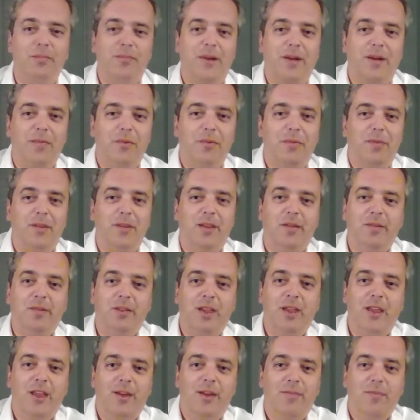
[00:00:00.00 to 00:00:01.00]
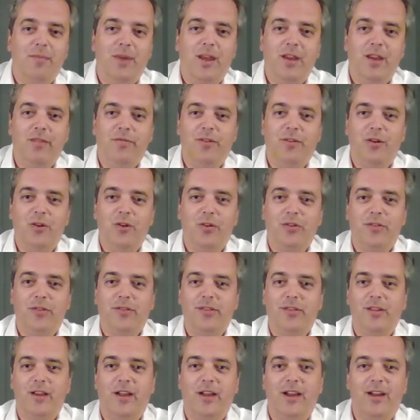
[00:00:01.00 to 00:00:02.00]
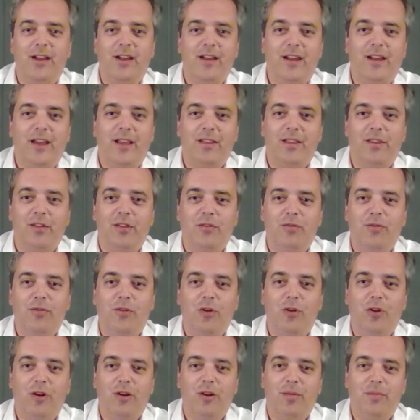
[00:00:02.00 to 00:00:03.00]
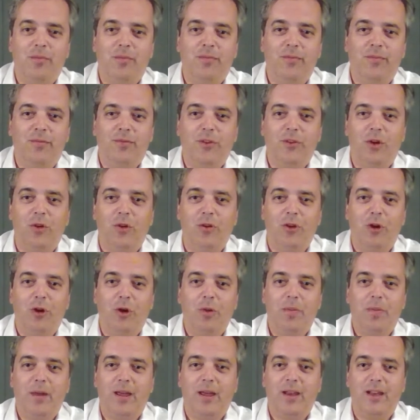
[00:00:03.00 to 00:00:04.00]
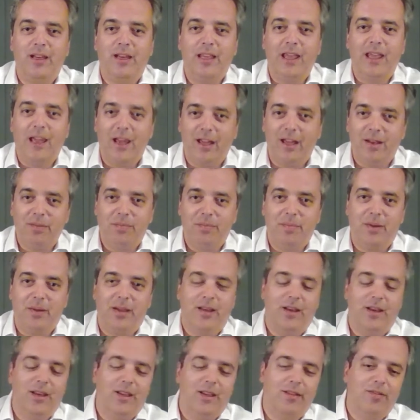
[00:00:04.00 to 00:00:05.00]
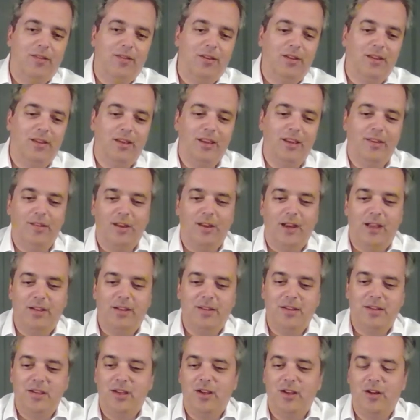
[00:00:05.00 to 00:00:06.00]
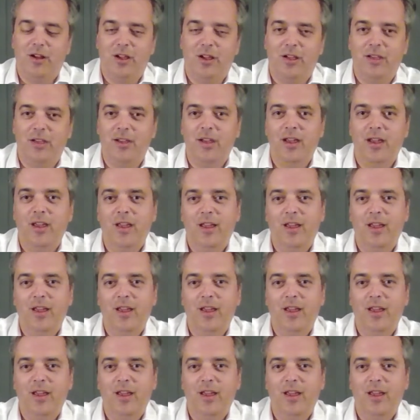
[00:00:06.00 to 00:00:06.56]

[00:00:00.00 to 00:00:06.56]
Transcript: probably many folks at this forum don't know about it yet, but it's an entity called